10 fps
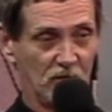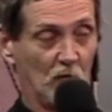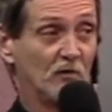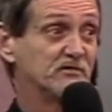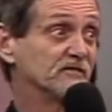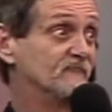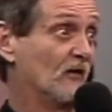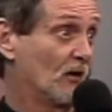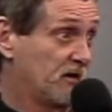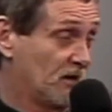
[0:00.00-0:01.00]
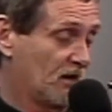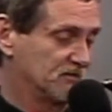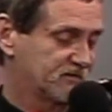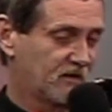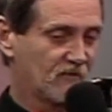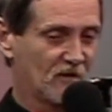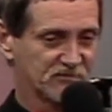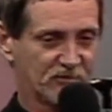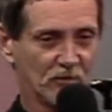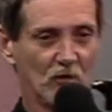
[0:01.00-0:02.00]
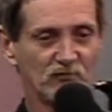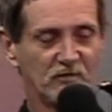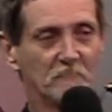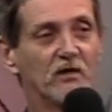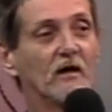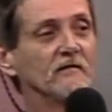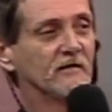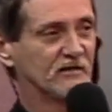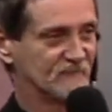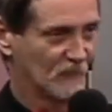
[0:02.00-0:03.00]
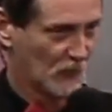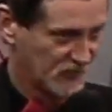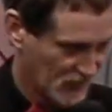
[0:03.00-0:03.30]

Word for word: which is very nice. Kenneth Hall still owns it, but it's very